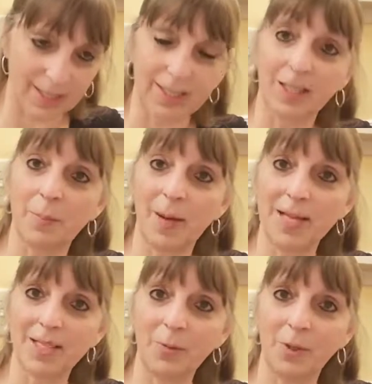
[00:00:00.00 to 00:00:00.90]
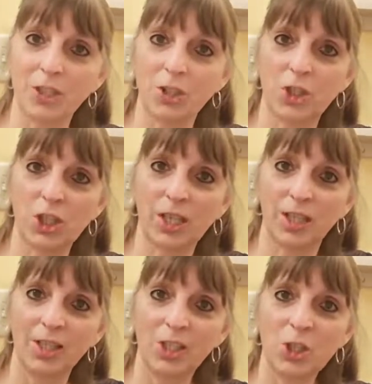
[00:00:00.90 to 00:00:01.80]
a kabasa. I went shik,
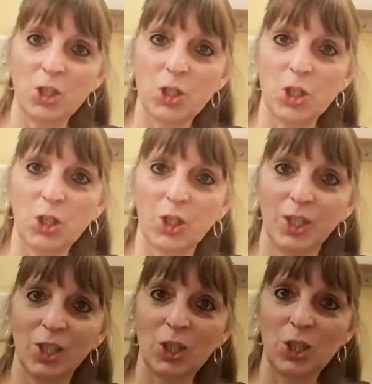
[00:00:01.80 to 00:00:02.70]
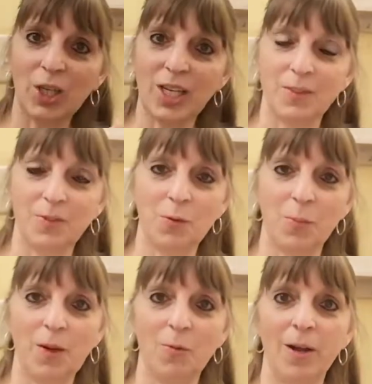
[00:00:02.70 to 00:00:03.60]
shik, shik, as if they were
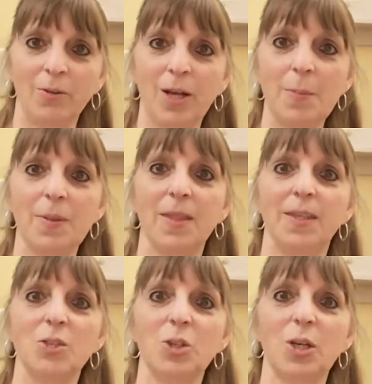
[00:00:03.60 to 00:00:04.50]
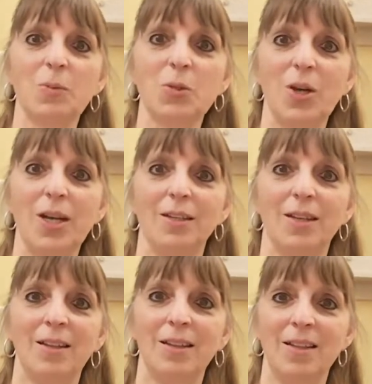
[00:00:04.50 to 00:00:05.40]
being wound up, and then they stood up straight,
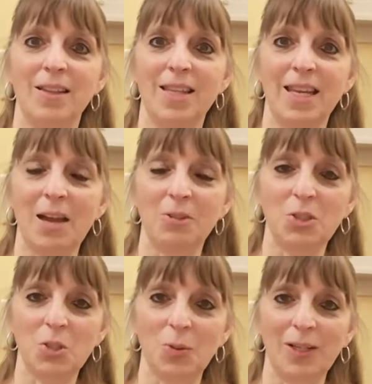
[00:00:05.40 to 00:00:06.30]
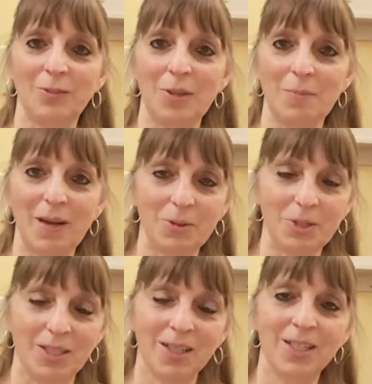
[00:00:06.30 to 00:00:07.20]
and they counted to 12, and then
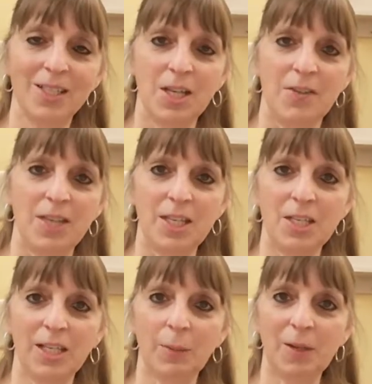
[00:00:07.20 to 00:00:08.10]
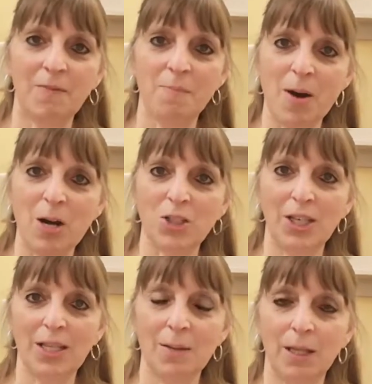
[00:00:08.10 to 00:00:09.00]
backwards, and then they did a little bit of
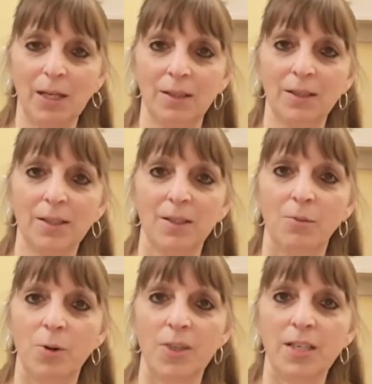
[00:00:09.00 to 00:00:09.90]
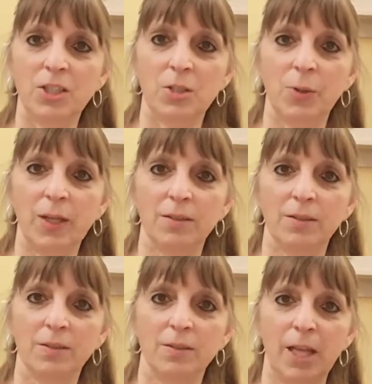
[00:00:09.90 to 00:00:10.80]
marching in the middle, where they just went
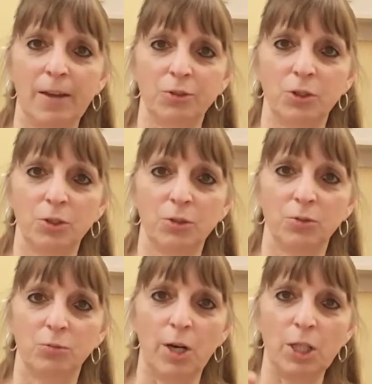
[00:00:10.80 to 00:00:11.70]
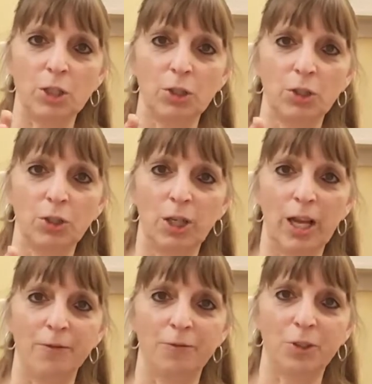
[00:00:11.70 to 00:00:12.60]
left, right,
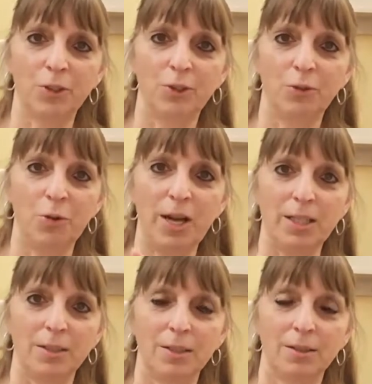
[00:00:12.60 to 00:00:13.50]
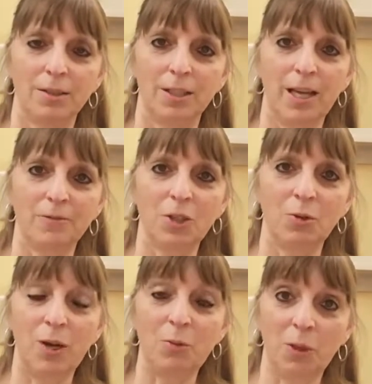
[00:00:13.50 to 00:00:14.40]
left, right, left,
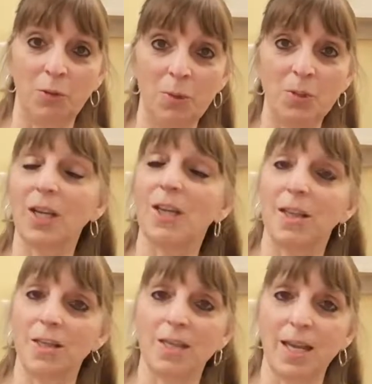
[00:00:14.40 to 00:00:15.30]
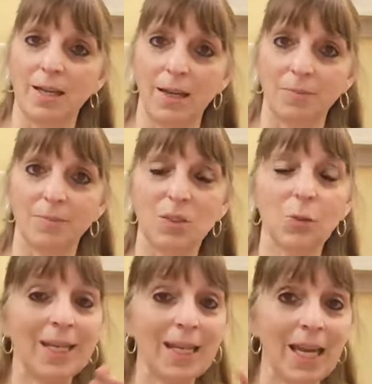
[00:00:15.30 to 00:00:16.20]
right with the music, and then they sang again. So
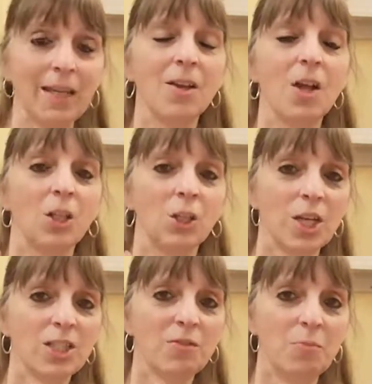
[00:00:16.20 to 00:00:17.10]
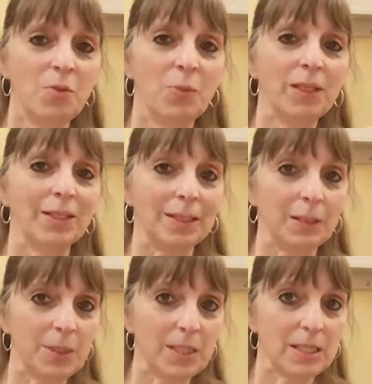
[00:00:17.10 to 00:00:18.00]
again, lots of movement, a
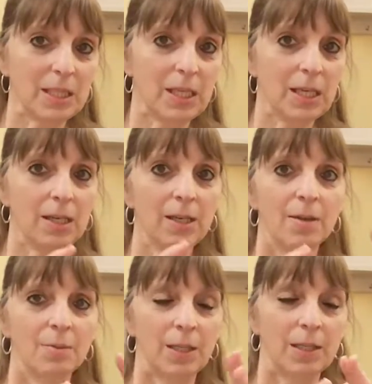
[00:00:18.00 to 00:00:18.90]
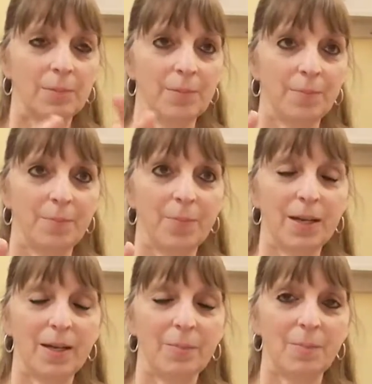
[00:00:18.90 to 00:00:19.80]
little bit of singing,
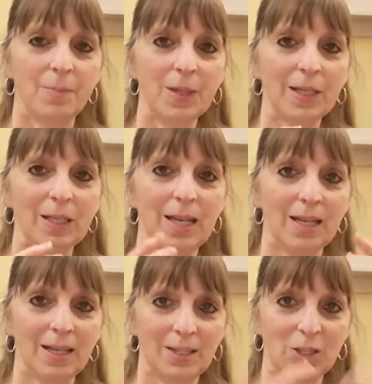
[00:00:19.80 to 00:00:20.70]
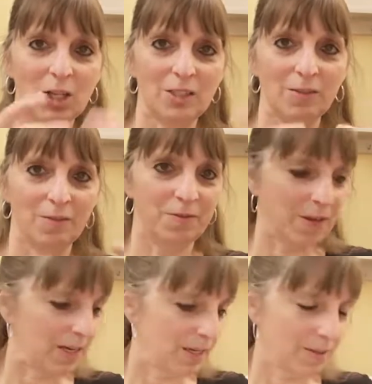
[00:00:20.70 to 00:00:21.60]
but lots of
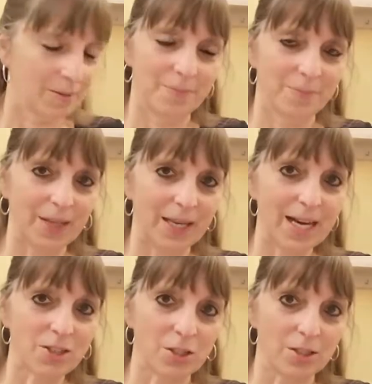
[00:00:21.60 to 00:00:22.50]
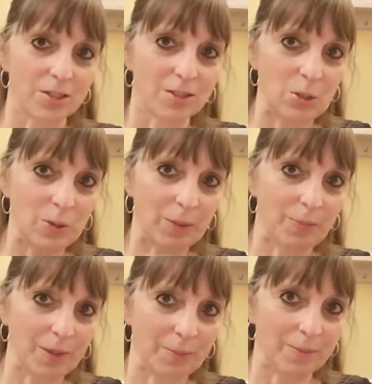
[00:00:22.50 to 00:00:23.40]
actions to
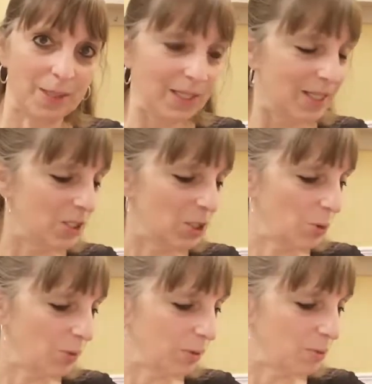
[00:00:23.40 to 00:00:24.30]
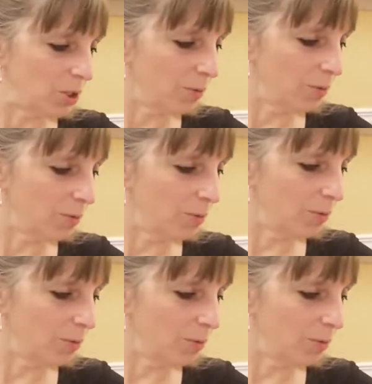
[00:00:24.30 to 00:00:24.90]
help them to know what they were doing.